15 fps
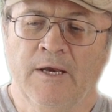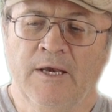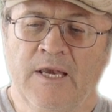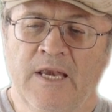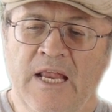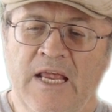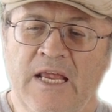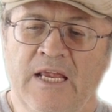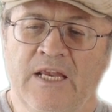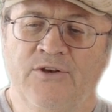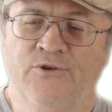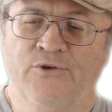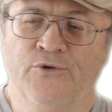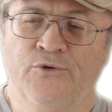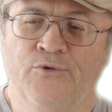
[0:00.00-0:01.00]

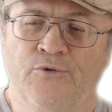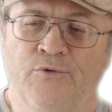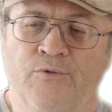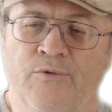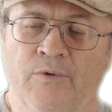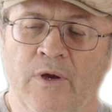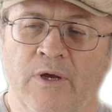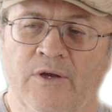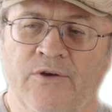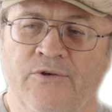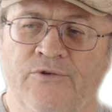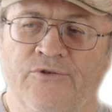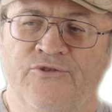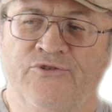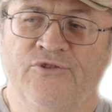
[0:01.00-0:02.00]
need to
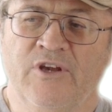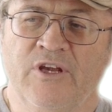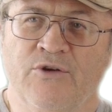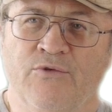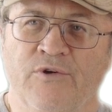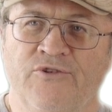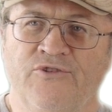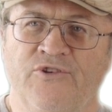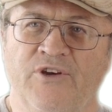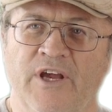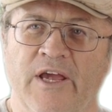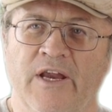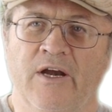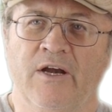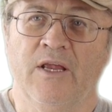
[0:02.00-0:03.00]
see
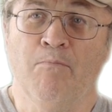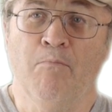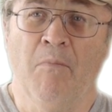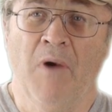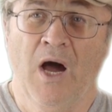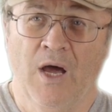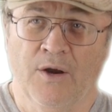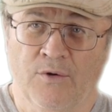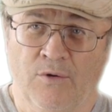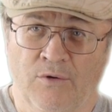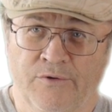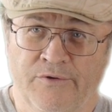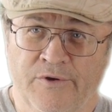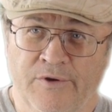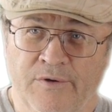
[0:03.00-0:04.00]
Christianity
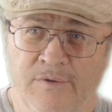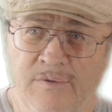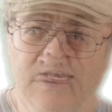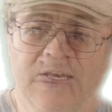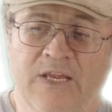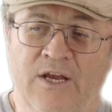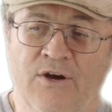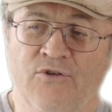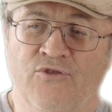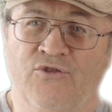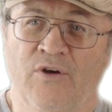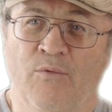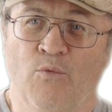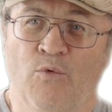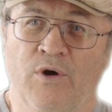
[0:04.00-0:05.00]
modeled, to hear
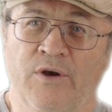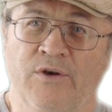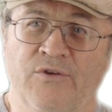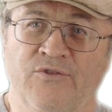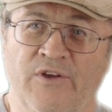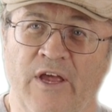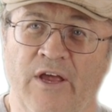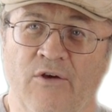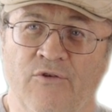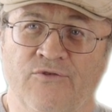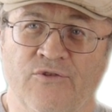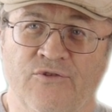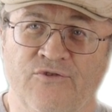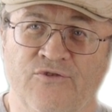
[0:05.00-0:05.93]
someone else's